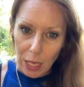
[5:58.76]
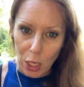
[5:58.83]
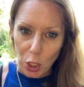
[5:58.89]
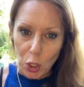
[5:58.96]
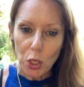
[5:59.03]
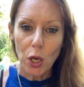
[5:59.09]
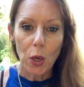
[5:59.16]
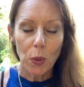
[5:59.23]

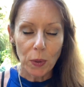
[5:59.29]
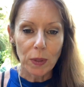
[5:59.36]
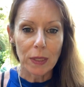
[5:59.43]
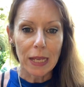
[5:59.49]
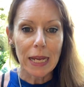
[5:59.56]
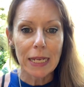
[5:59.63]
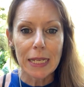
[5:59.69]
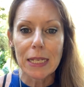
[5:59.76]

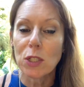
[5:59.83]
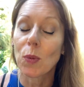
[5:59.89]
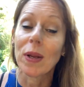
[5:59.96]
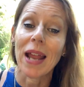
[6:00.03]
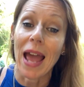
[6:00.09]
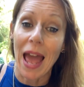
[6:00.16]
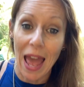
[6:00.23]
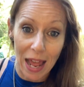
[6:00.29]
that is one
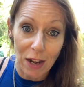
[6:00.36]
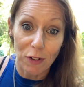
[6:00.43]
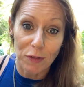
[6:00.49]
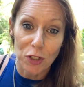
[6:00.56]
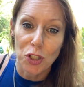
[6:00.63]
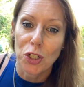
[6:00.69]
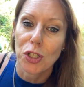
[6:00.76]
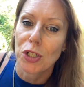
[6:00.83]
hell of a
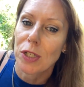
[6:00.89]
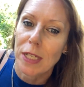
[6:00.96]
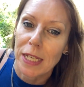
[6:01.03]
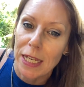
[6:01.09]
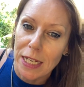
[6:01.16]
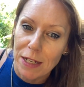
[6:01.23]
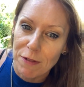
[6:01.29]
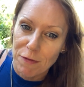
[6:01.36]

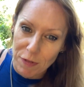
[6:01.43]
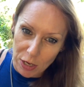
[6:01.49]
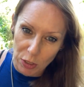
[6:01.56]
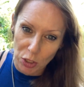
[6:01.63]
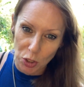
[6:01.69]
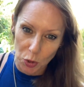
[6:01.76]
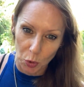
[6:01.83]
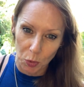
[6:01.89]
journey in a
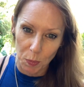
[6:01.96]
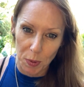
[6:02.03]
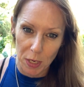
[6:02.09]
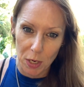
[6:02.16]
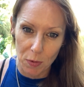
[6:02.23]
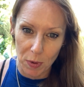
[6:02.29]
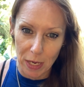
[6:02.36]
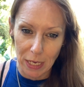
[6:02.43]
very short
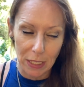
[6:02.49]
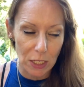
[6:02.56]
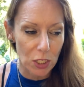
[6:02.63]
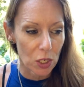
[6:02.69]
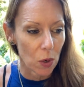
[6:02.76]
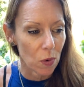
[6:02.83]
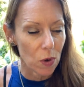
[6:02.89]
period. So